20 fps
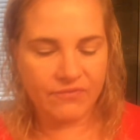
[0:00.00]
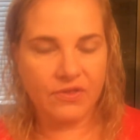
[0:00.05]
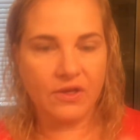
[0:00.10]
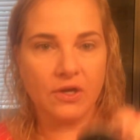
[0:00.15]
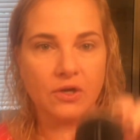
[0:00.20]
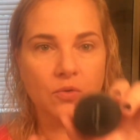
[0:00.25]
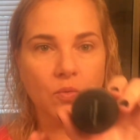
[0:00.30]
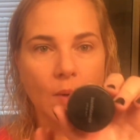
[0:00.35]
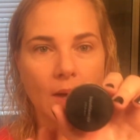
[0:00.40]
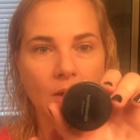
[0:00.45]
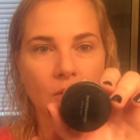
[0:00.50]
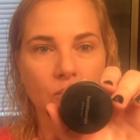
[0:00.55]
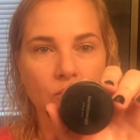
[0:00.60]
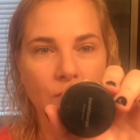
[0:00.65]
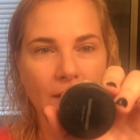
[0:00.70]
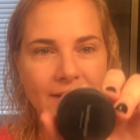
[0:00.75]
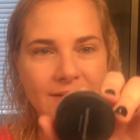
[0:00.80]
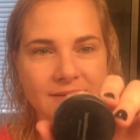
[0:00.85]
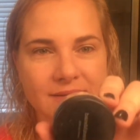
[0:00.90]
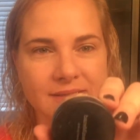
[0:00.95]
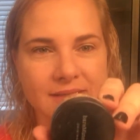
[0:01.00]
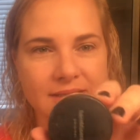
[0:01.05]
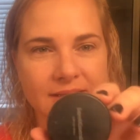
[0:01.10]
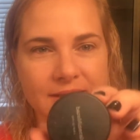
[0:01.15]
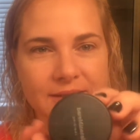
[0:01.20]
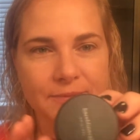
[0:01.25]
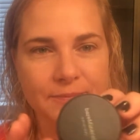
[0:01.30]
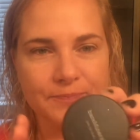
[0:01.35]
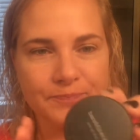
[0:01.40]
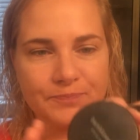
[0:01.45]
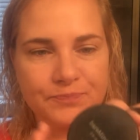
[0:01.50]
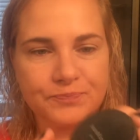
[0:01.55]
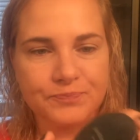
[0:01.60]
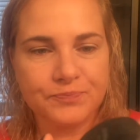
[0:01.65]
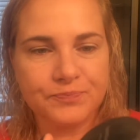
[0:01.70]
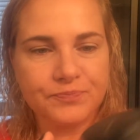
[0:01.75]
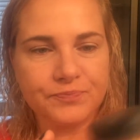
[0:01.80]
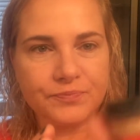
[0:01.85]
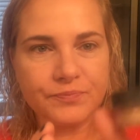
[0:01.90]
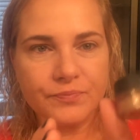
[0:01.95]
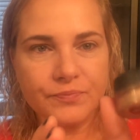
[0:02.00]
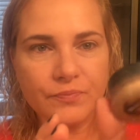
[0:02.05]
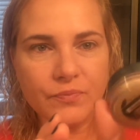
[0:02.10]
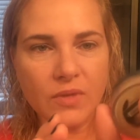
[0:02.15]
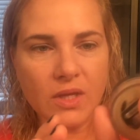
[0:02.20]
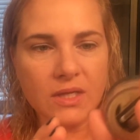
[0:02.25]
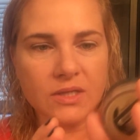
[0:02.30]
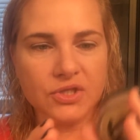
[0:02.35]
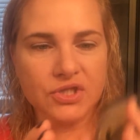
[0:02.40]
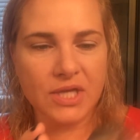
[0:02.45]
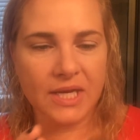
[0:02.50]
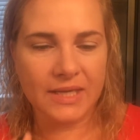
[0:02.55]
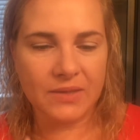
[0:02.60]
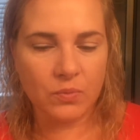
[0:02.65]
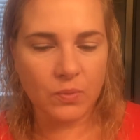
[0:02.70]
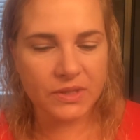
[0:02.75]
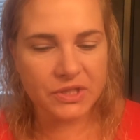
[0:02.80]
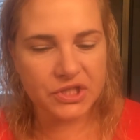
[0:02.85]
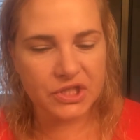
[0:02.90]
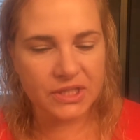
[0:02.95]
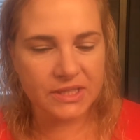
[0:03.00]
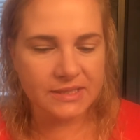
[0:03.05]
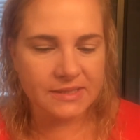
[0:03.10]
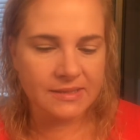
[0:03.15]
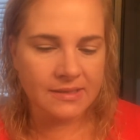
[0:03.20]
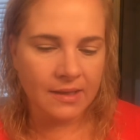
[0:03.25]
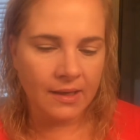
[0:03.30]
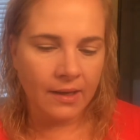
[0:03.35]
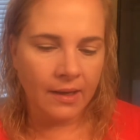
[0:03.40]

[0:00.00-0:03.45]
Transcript: their Well Rested shade, which is,